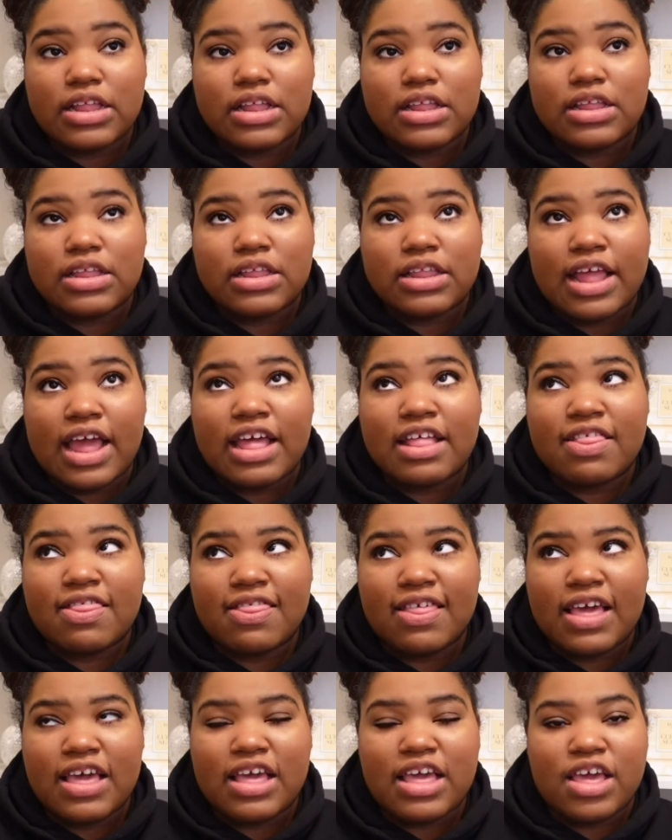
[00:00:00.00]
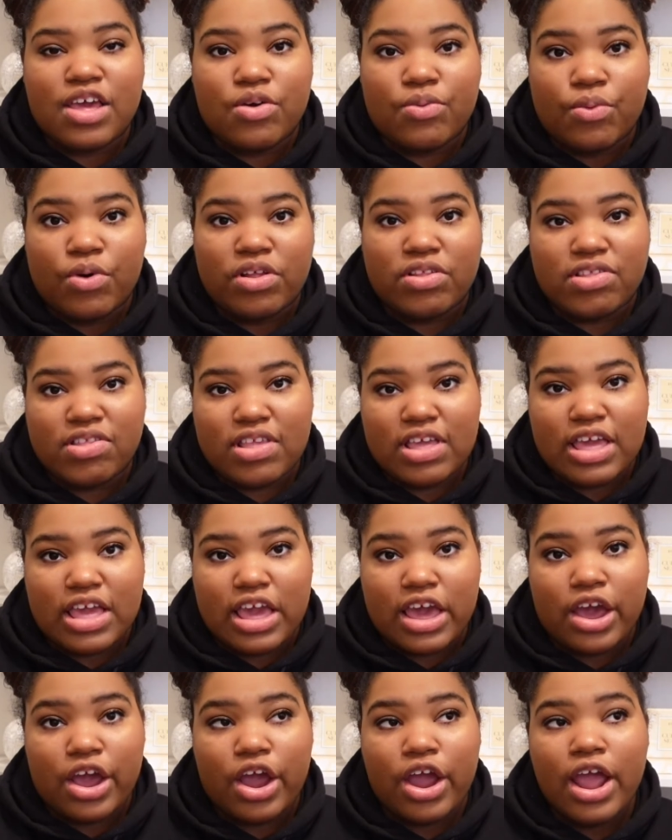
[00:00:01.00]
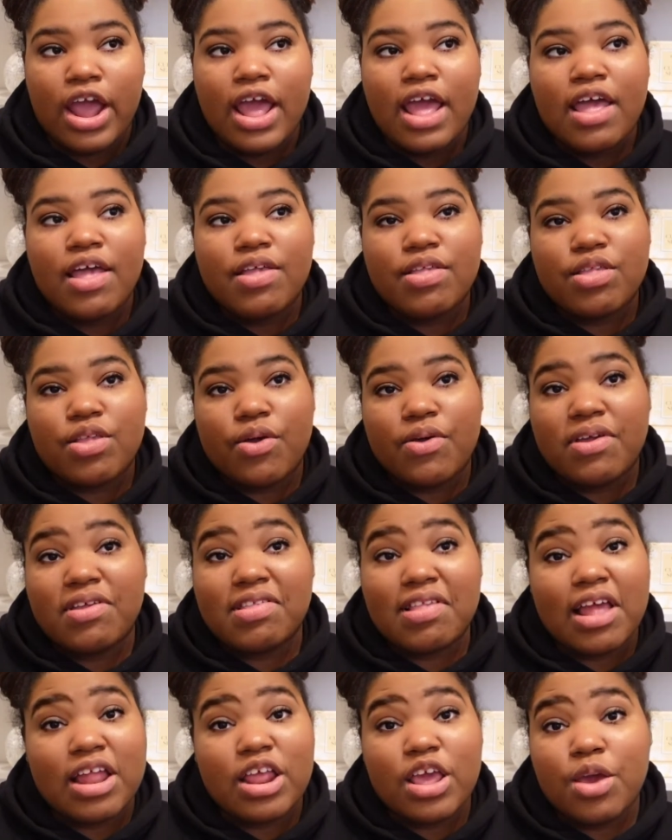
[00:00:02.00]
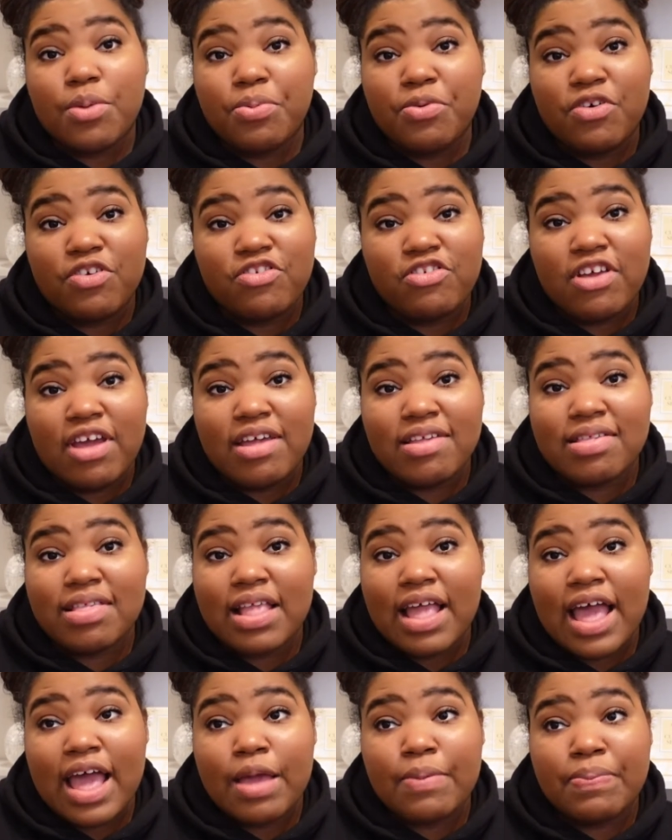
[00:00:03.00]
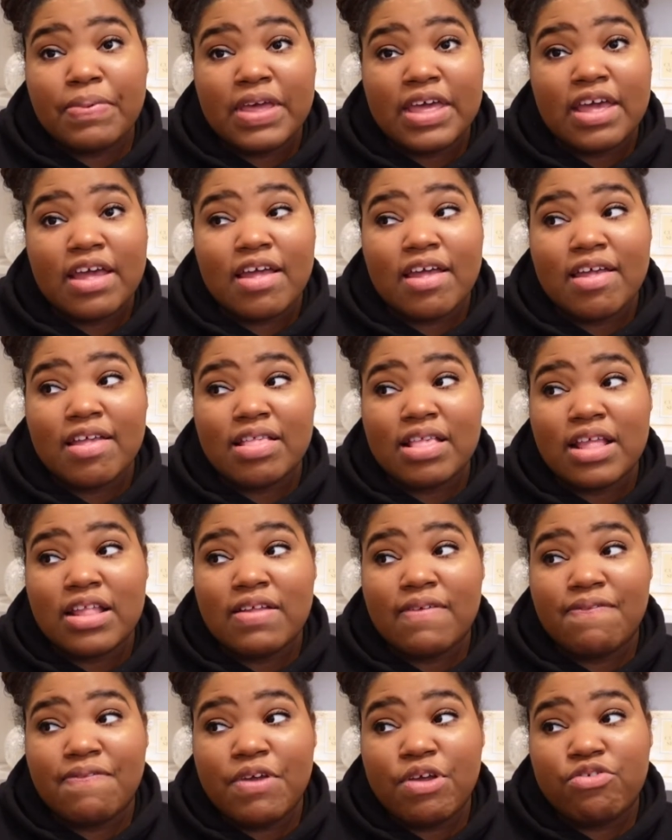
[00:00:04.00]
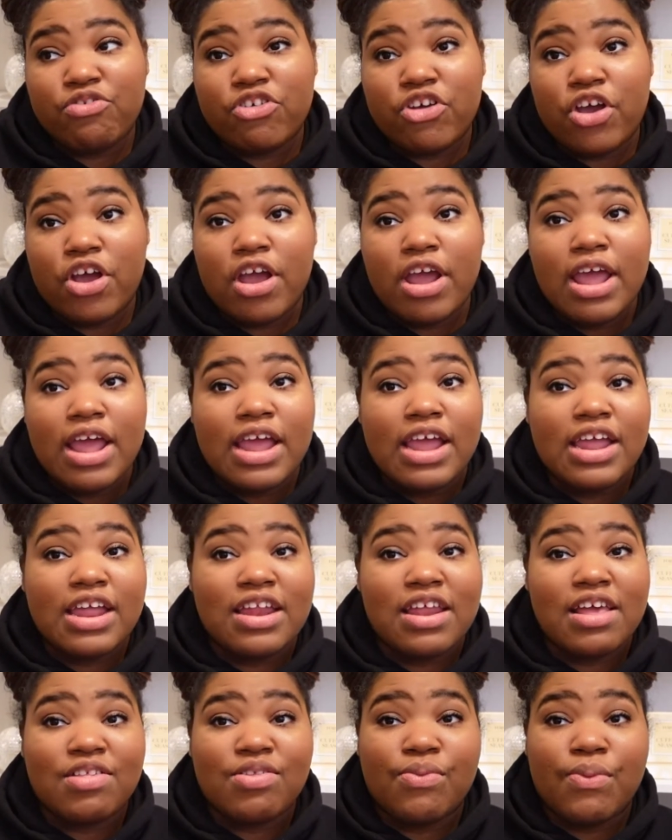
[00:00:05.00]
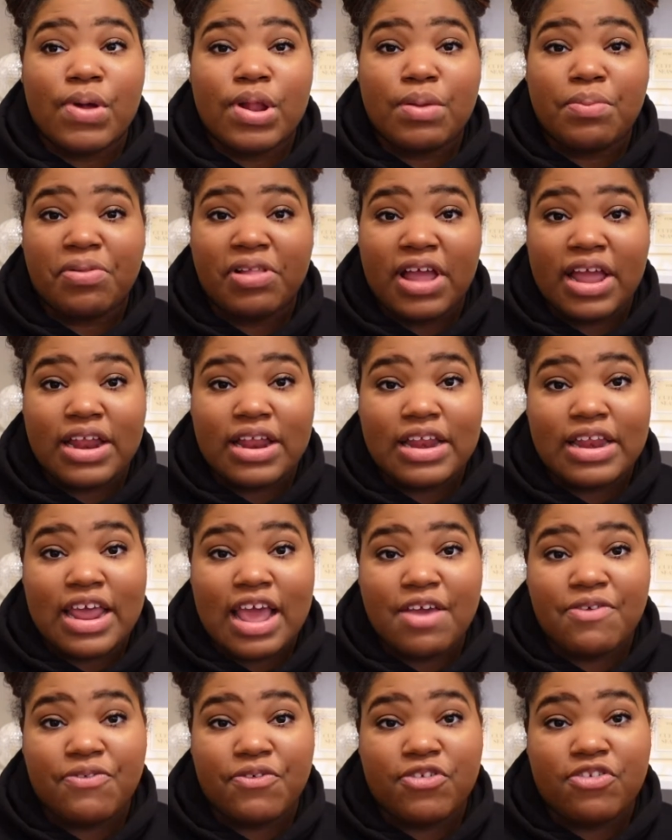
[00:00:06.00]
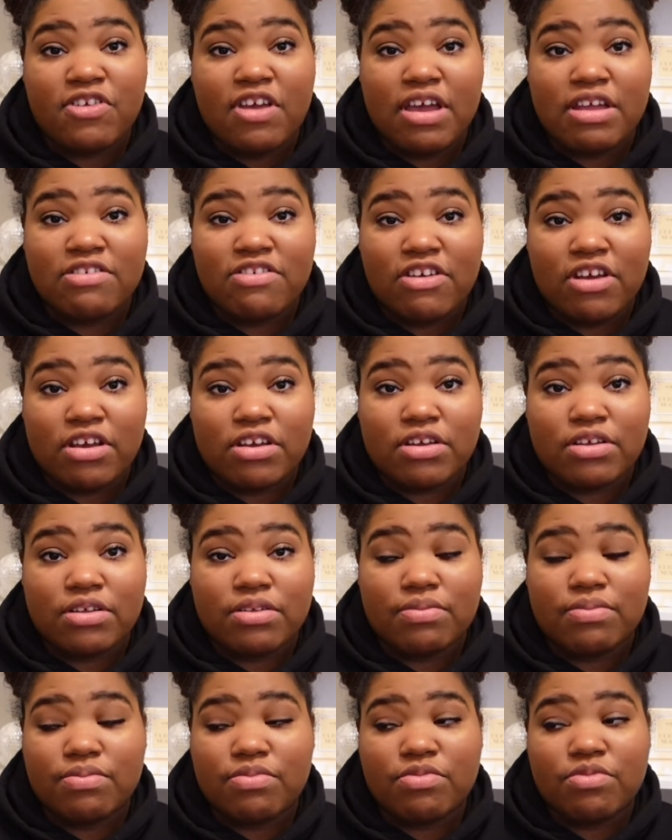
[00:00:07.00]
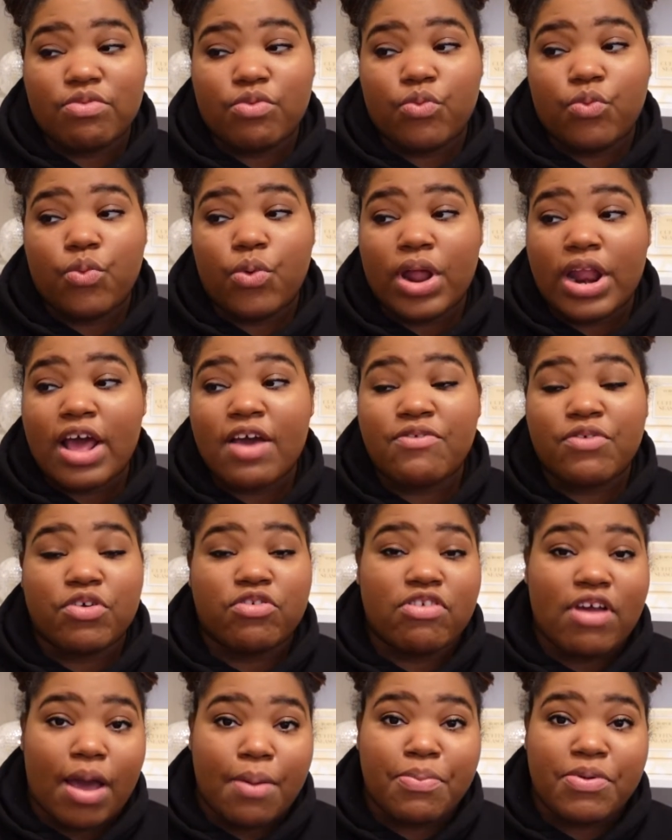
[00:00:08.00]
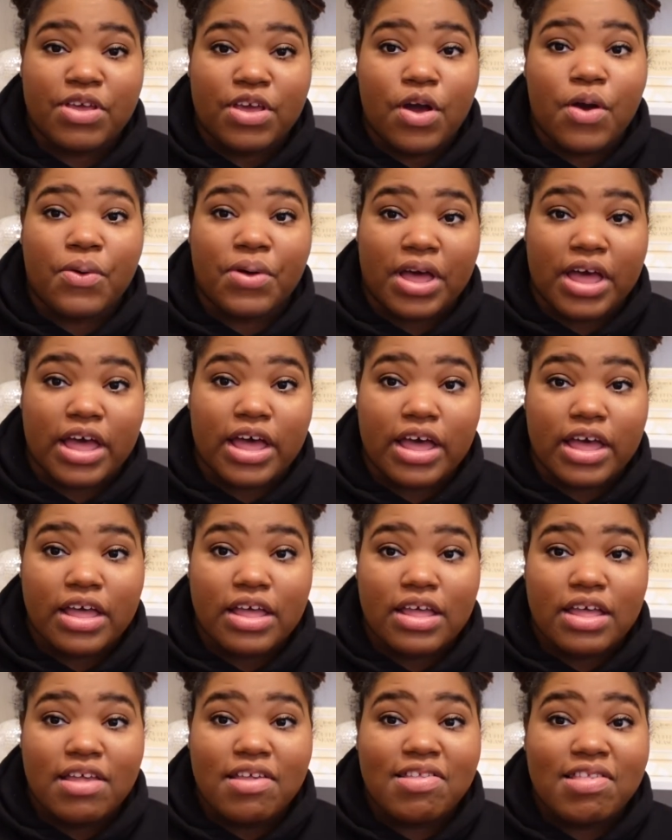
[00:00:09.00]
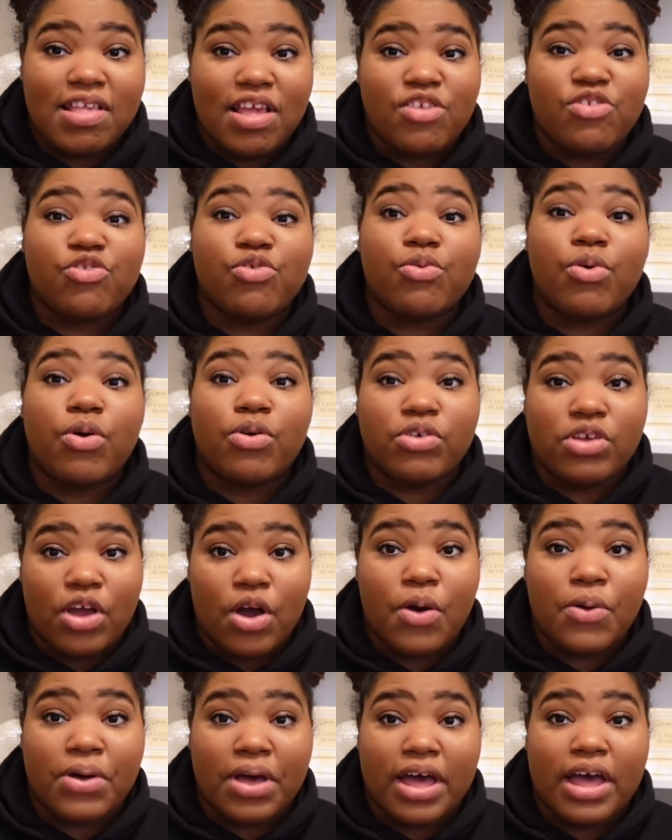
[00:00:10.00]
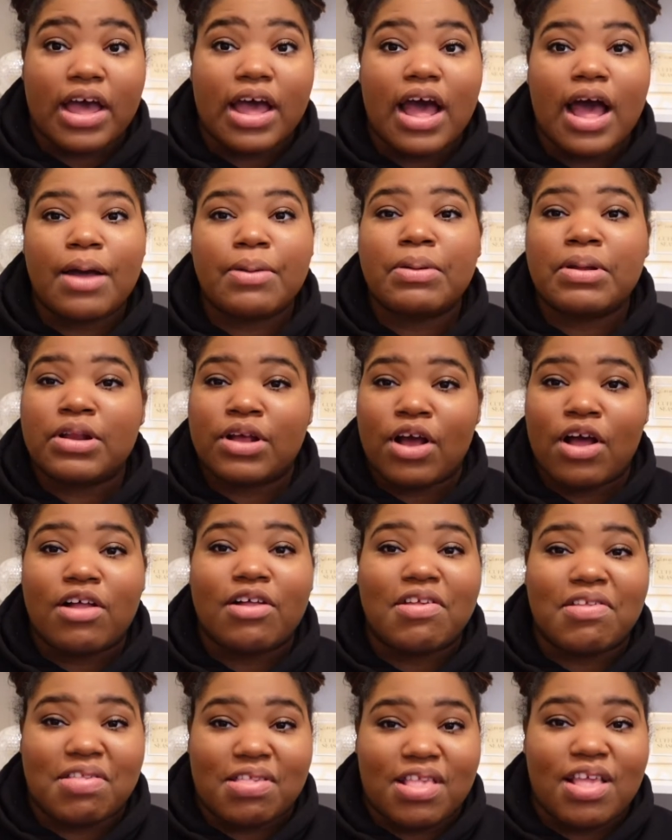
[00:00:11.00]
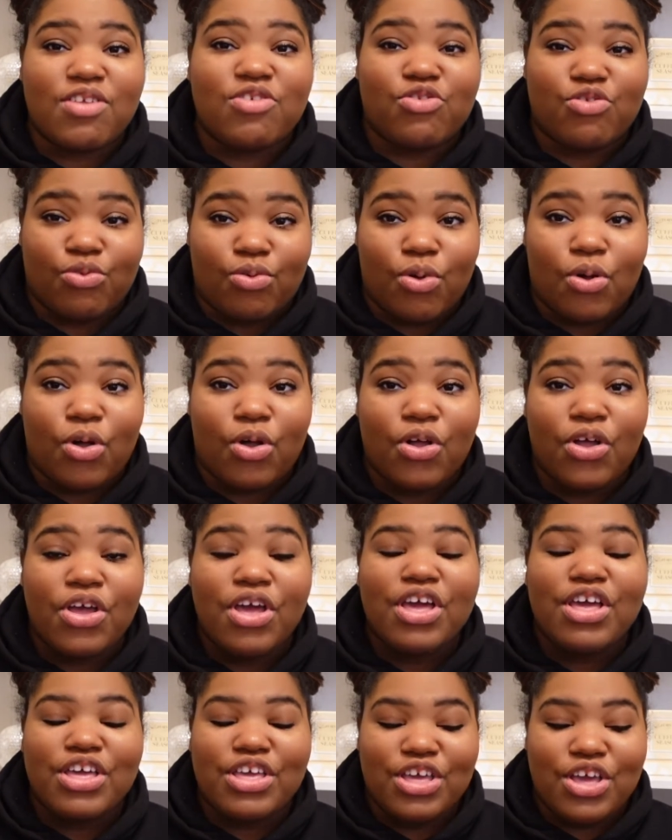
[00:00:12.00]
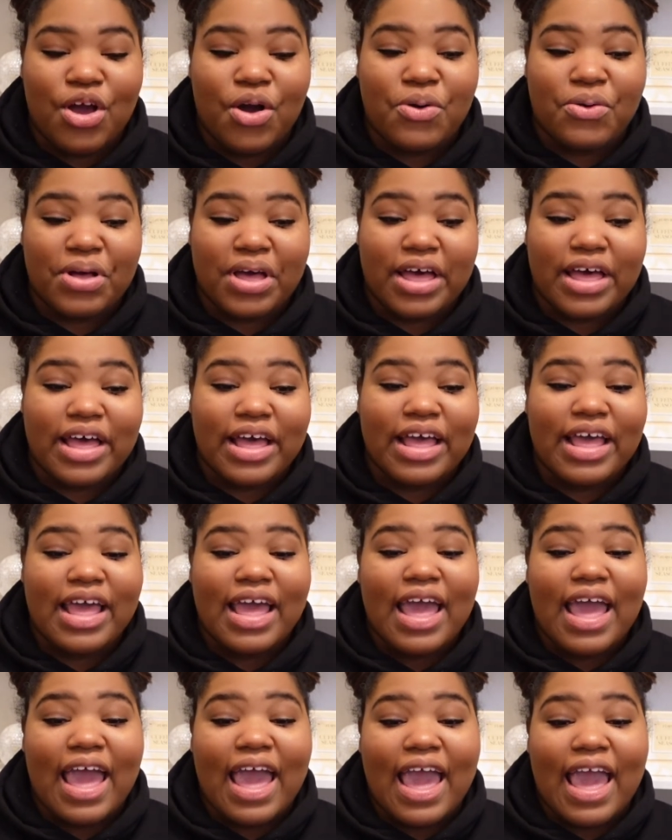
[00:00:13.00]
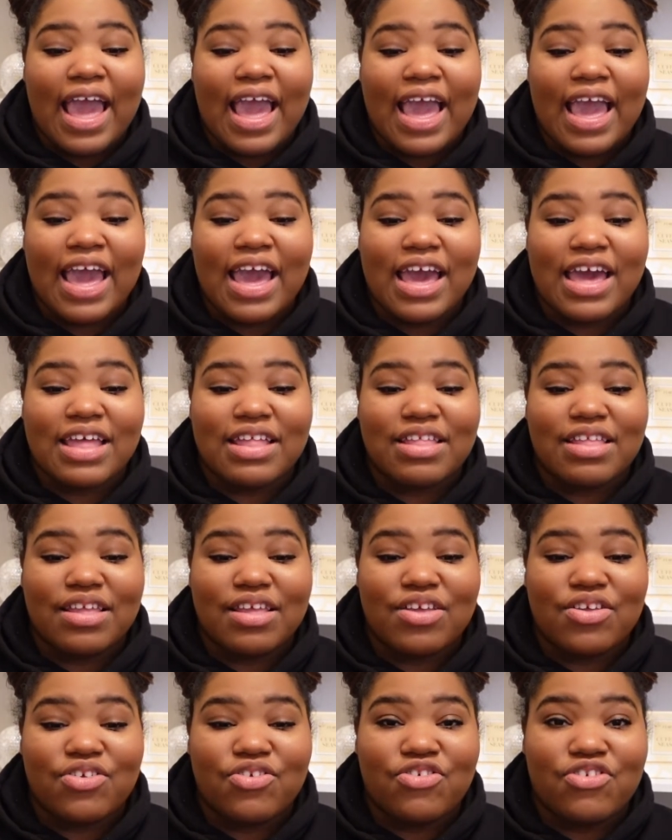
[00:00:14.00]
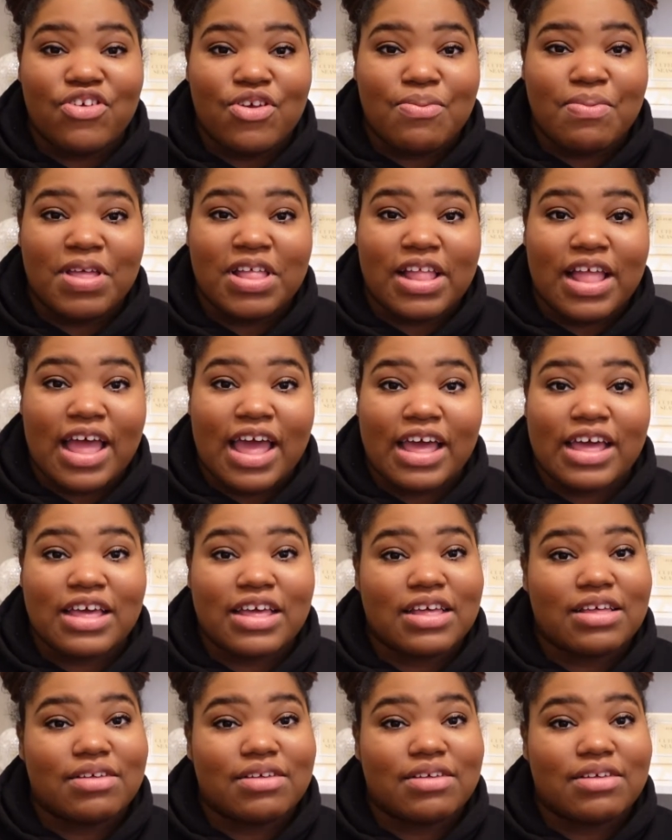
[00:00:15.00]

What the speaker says: they think he wants to hear. So he said he appreciates that because in the future, he doesn't want to plan a date for tantric, whatever type of yoga, sensual yoga. I'm going to call it sensual yoga. And she'd be like,